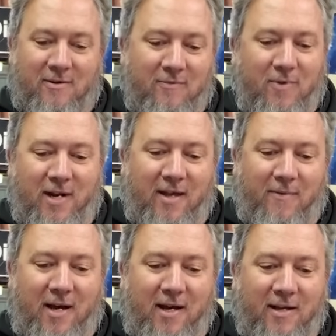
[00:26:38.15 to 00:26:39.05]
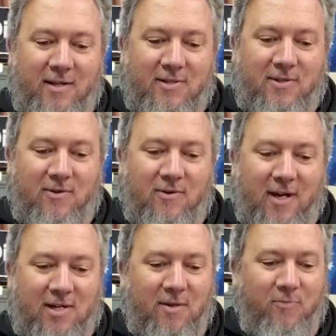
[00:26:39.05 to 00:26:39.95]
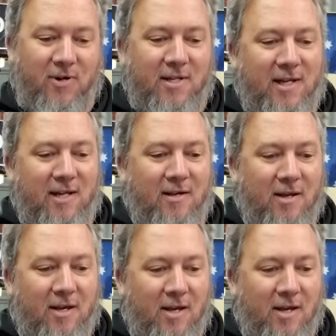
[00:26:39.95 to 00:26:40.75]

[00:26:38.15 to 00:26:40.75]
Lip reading: whatever to actually printing